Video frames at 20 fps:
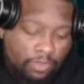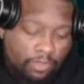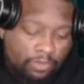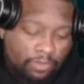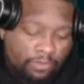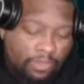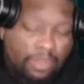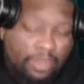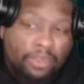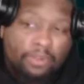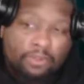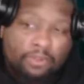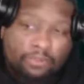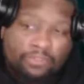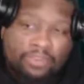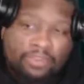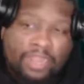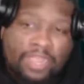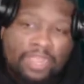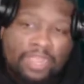To
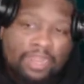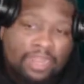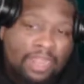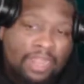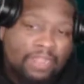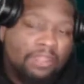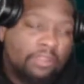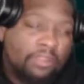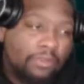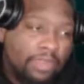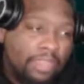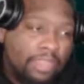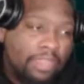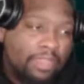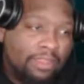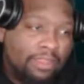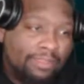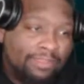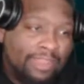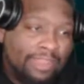understand that there
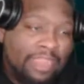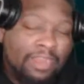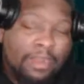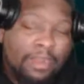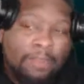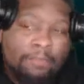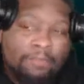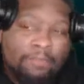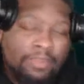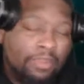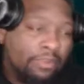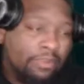is a there